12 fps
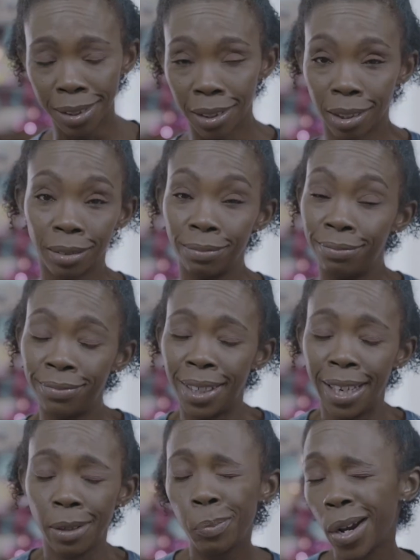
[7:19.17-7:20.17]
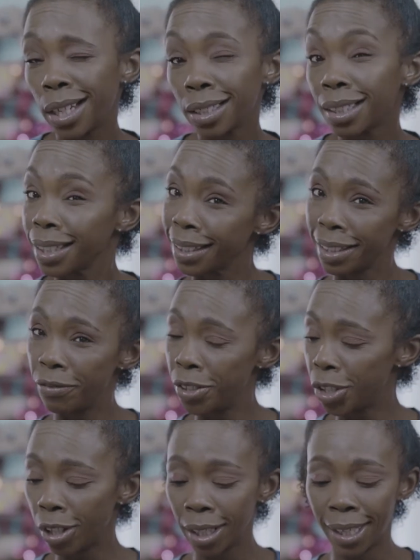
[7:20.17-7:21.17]
you know, I practically live
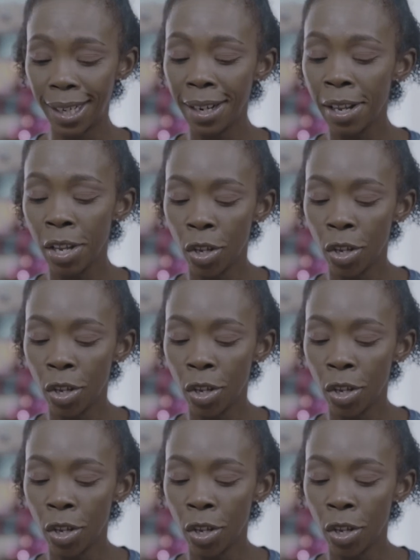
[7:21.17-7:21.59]
in Target.